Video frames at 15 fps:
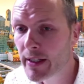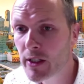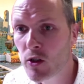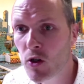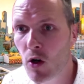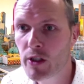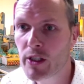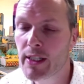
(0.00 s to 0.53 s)

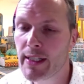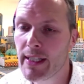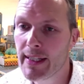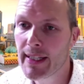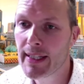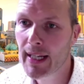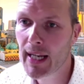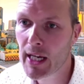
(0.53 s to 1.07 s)
not just in the
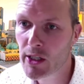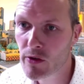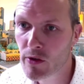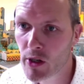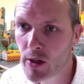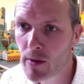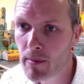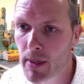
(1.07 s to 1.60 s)

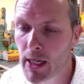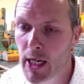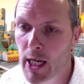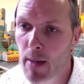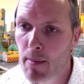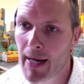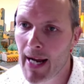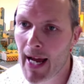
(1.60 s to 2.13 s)
classroom,
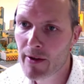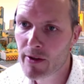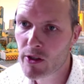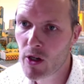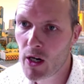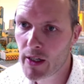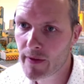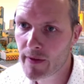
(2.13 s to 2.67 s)
but
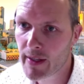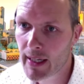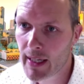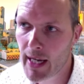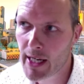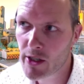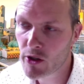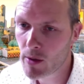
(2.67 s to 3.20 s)
outside of the
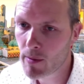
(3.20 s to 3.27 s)
classroom.